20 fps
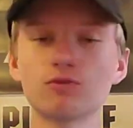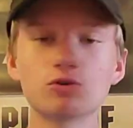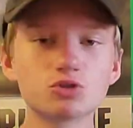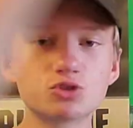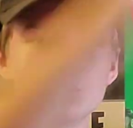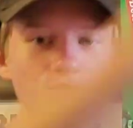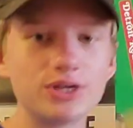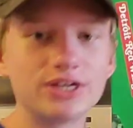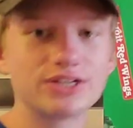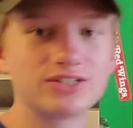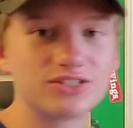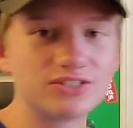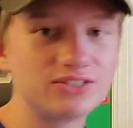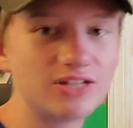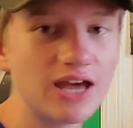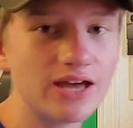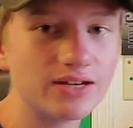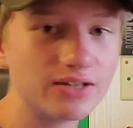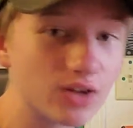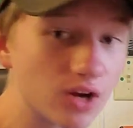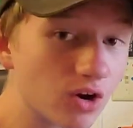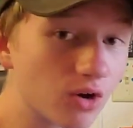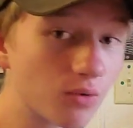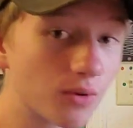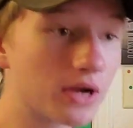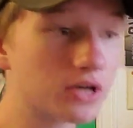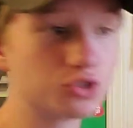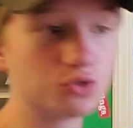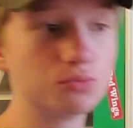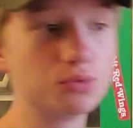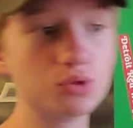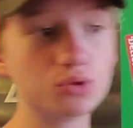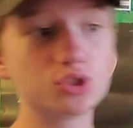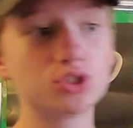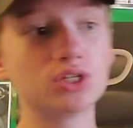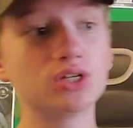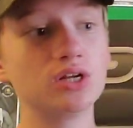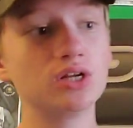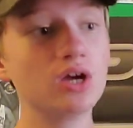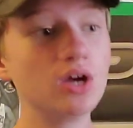First, we extend
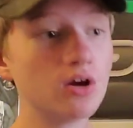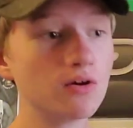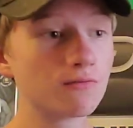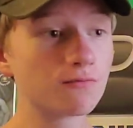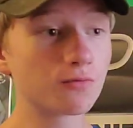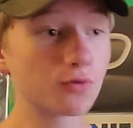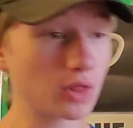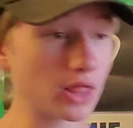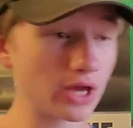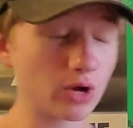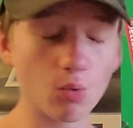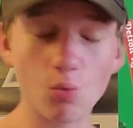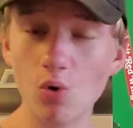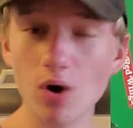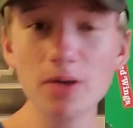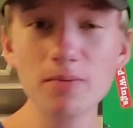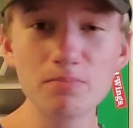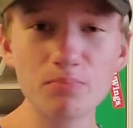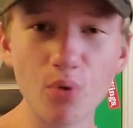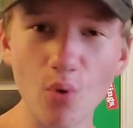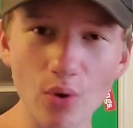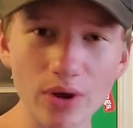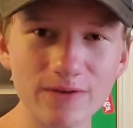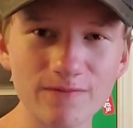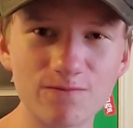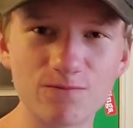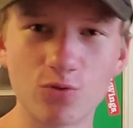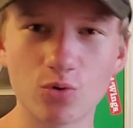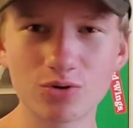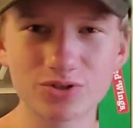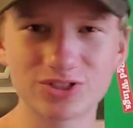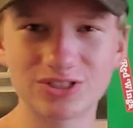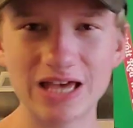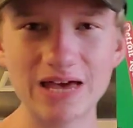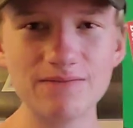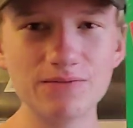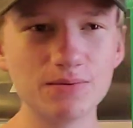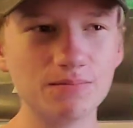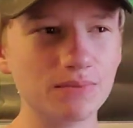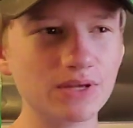Rasmussen for like
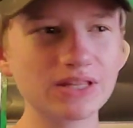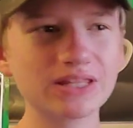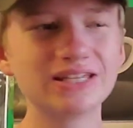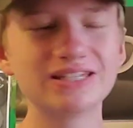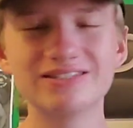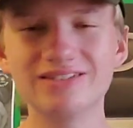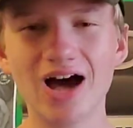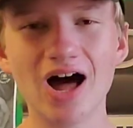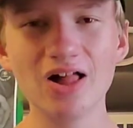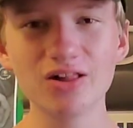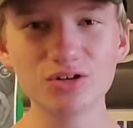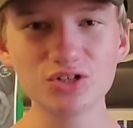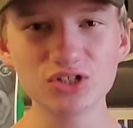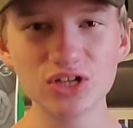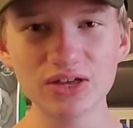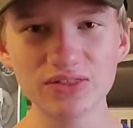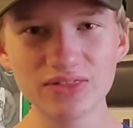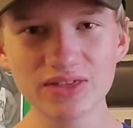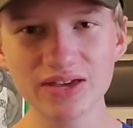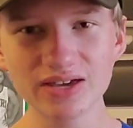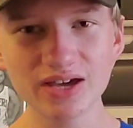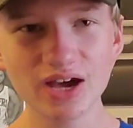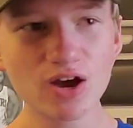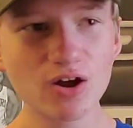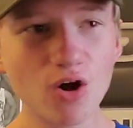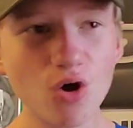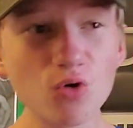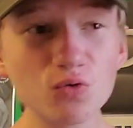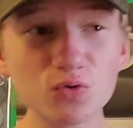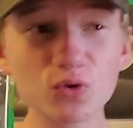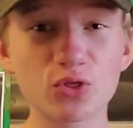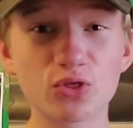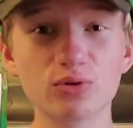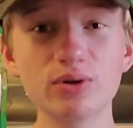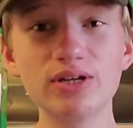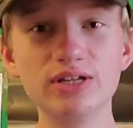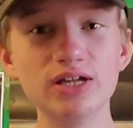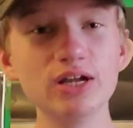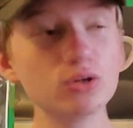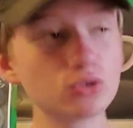$1.47 million, I think, over
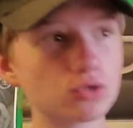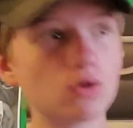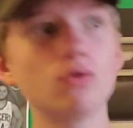three years.